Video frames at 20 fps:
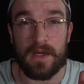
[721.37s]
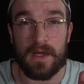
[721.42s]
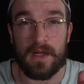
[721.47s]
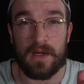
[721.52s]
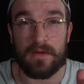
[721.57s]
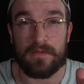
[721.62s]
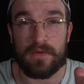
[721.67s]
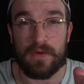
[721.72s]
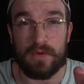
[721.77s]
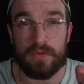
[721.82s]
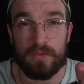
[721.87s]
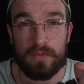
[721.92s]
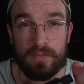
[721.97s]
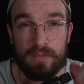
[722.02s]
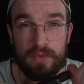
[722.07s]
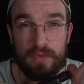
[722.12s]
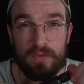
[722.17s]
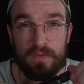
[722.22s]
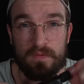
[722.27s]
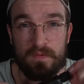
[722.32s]
and I've got to
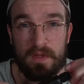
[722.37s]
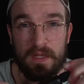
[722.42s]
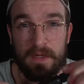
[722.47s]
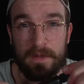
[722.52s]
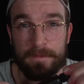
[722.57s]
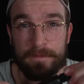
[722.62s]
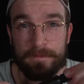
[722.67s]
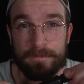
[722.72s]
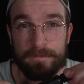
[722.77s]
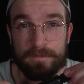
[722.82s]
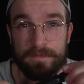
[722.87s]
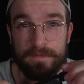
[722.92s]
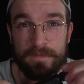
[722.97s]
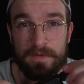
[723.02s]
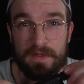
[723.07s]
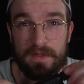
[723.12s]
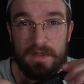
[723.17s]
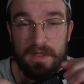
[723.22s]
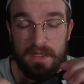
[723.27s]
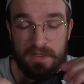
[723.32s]
remove that,
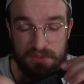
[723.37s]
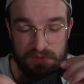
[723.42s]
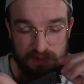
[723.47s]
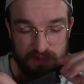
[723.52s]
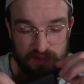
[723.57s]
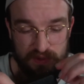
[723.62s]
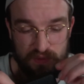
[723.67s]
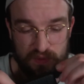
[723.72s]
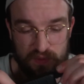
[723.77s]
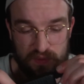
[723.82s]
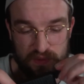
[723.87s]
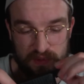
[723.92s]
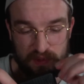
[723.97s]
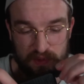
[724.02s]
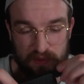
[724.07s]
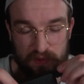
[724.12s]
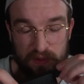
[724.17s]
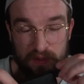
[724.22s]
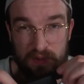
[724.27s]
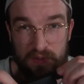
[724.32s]
and that just screws
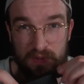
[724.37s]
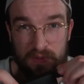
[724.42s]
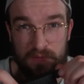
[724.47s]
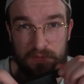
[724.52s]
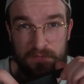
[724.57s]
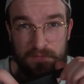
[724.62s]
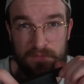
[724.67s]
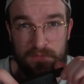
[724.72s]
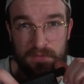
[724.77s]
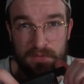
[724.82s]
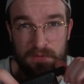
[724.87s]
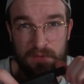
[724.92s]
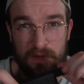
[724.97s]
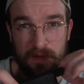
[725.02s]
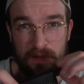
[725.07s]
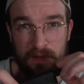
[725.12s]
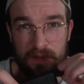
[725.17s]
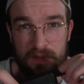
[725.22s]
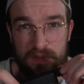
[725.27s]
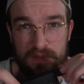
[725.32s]
on here.
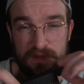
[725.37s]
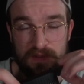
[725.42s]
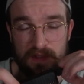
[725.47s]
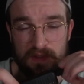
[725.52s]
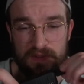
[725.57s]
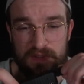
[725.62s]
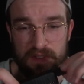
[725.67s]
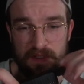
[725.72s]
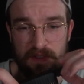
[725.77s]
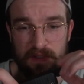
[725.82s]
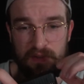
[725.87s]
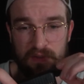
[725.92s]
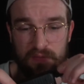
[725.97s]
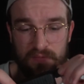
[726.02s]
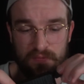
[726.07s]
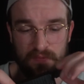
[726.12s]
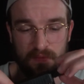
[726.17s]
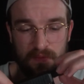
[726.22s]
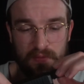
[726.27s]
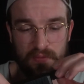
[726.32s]
So I'll take it
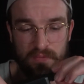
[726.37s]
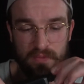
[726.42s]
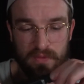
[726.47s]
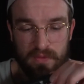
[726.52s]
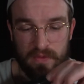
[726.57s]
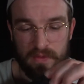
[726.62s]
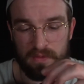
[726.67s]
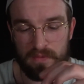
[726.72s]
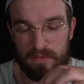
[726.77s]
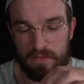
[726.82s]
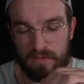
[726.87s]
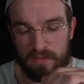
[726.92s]
off for you right now.